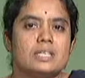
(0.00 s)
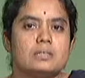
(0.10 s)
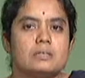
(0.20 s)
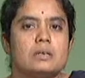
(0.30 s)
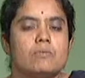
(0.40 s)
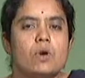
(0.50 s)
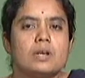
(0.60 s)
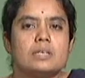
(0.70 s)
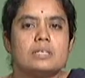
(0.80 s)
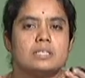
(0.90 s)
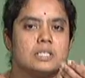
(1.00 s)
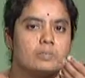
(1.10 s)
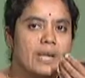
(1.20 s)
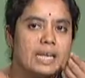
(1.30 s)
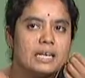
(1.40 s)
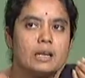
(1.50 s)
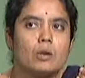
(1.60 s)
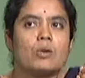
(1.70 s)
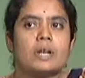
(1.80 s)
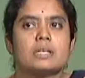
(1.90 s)
this water is smelling
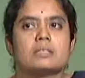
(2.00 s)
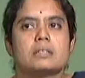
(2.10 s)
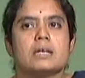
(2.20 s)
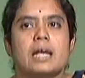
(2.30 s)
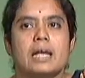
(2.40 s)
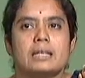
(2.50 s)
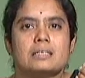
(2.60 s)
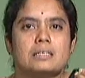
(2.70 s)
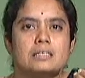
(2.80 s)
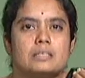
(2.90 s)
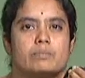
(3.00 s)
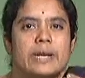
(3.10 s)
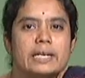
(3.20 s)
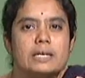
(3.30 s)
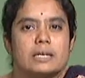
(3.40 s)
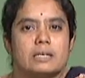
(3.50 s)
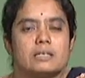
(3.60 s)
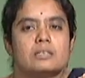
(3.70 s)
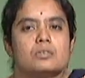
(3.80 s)
chlorine and this is bitter.